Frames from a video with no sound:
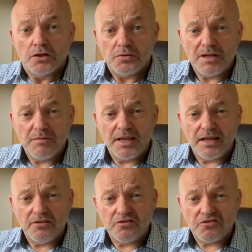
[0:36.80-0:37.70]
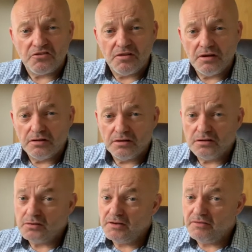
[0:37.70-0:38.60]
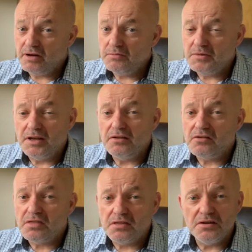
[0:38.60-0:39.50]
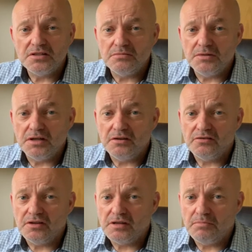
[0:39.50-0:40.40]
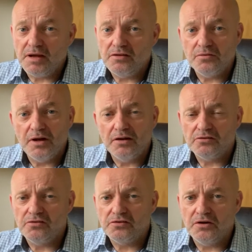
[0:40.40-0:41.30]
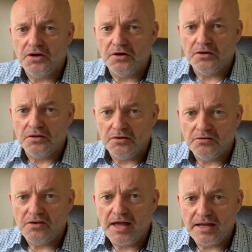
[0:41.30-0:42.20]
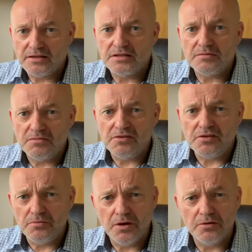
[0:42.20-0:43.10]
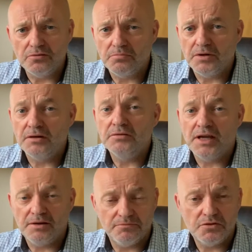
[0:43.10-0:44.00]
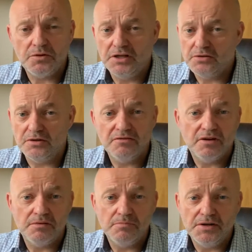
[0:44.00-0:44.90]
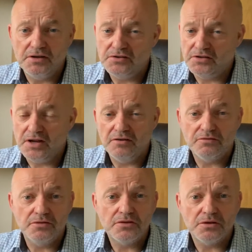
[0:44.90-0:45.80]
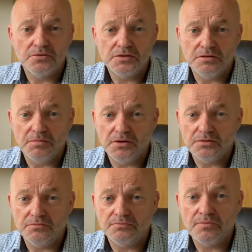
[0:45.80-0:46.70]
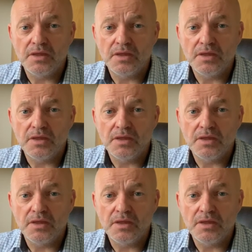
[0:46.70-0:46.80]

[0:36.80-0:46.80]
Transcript: 20 minutes, 25 minutes, 30 minutes. It depends what else is going on those hectic, busy roads. But yeah, 20-25 minutes, you're down from the top to the bottom.